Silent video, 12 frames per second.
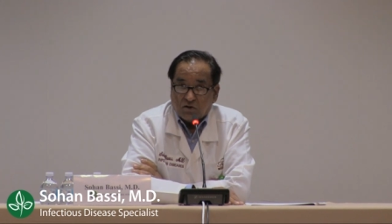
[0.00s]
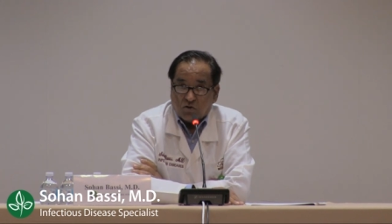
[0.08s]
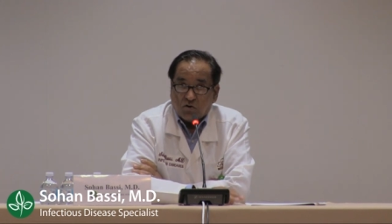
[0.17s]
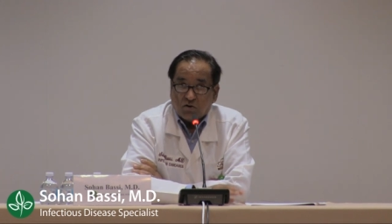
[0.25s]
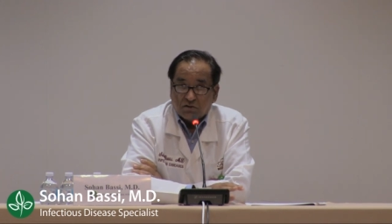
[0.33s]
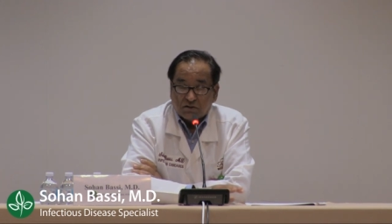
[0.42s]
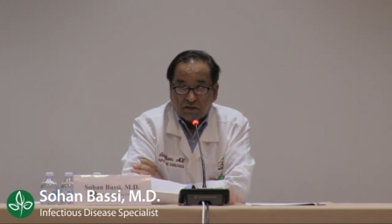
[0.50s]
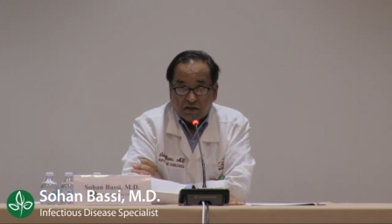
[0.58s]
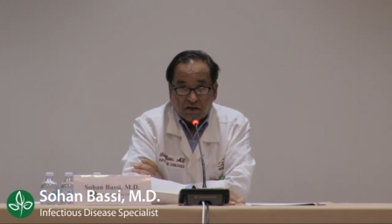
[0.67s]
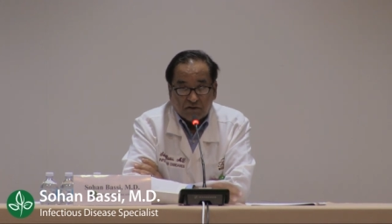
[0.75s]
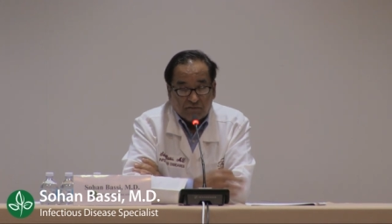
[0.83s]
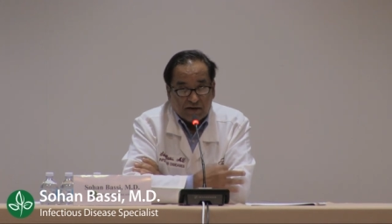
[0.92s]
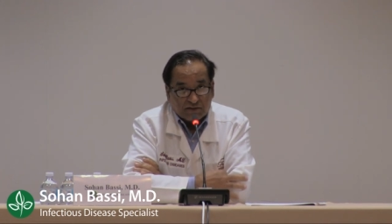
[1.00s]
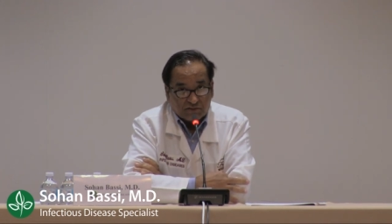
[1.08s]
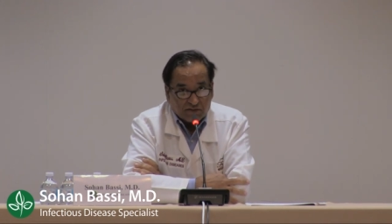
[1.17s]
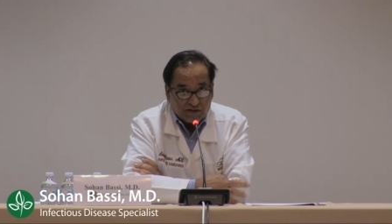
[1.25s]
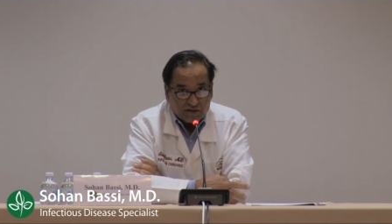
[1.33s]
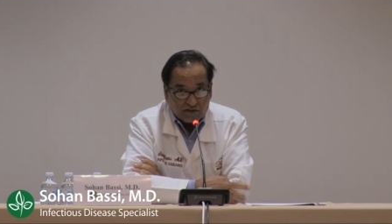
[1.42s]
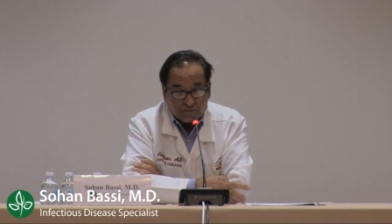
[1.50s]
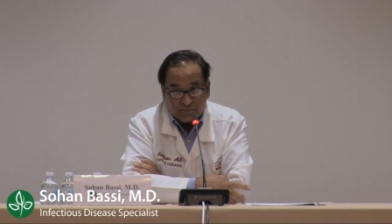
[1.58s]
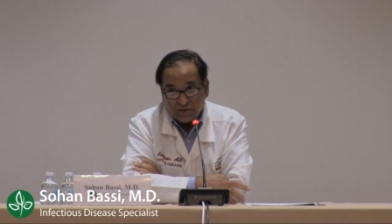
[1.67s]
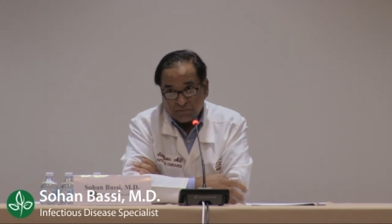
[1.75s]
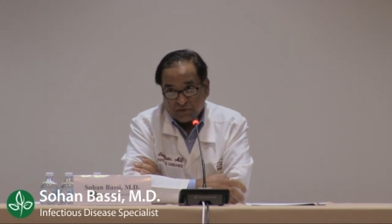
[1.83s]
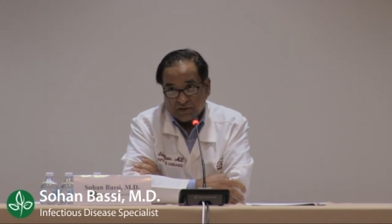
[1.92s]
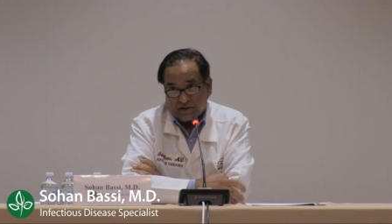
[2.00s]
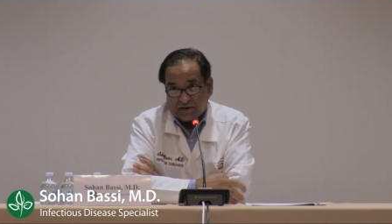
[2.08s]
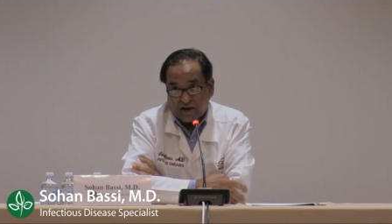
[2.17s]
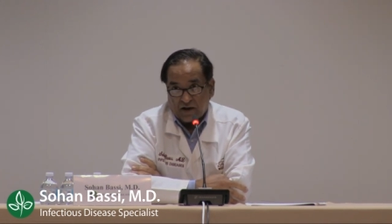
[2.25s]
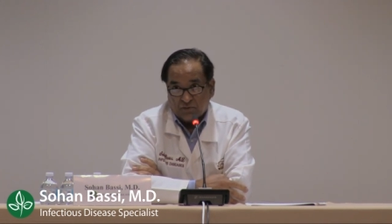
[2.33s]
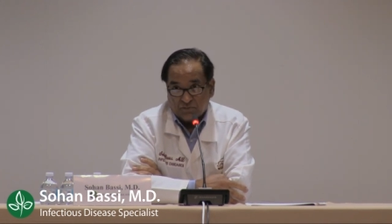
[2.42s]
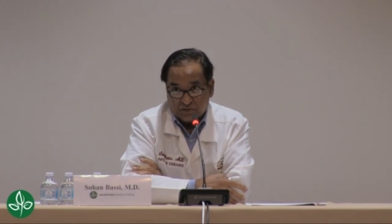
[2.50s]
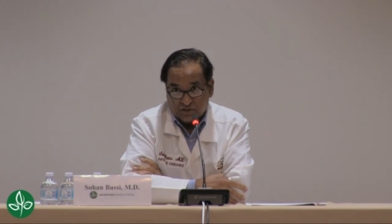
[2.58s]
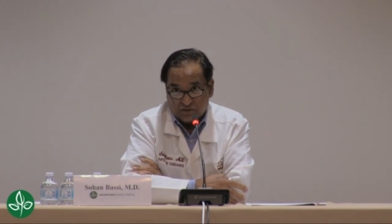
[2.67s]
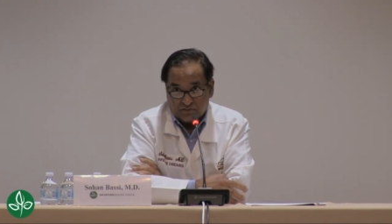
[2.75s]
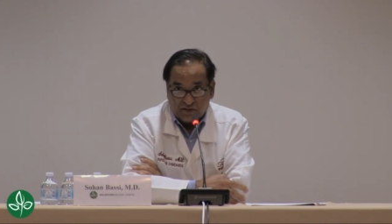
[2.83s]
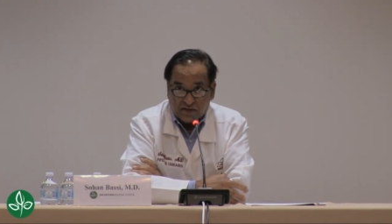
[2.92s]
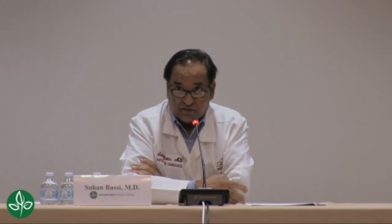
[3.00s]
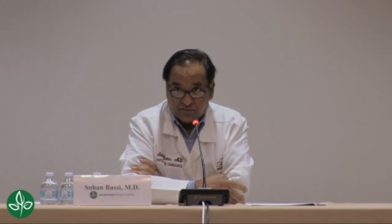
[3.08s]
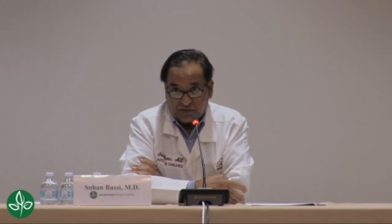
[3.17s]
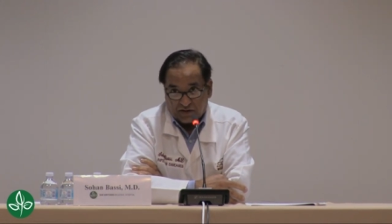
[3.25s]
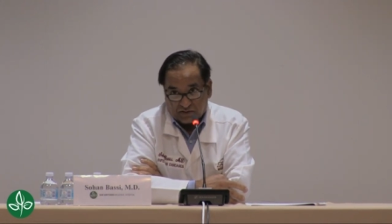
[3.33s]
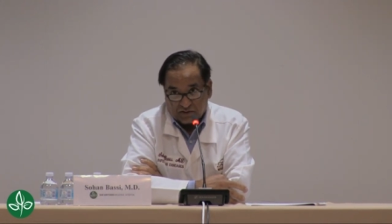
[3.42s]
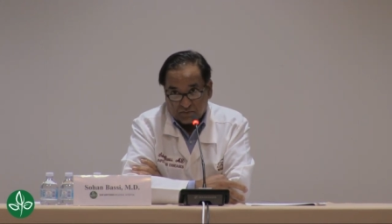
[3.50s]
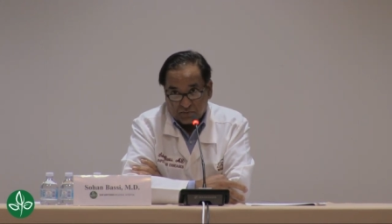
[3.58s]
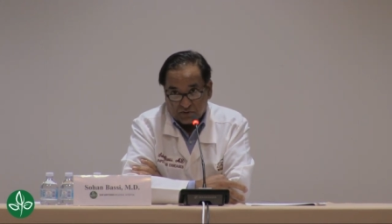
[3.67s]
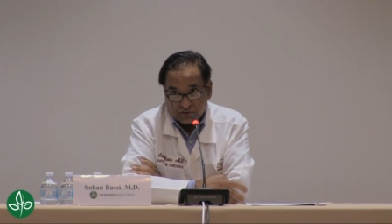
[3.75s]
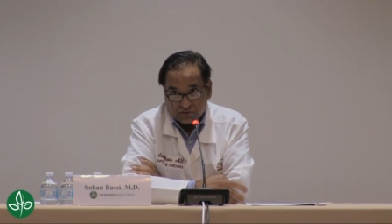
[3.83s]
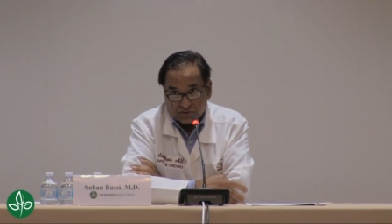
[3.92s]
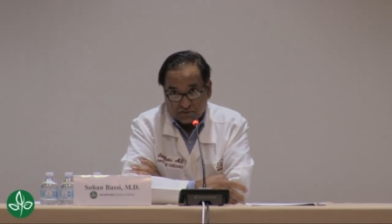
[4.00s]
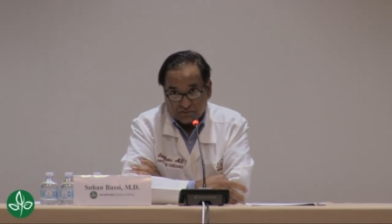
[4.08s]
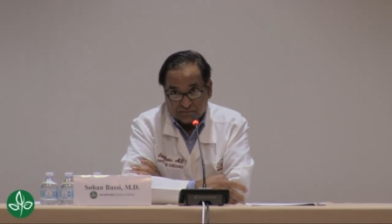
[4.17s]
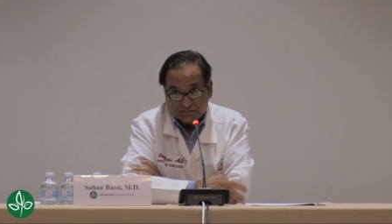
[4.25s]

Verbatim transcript: all the unvaccinated people around the reinfected person.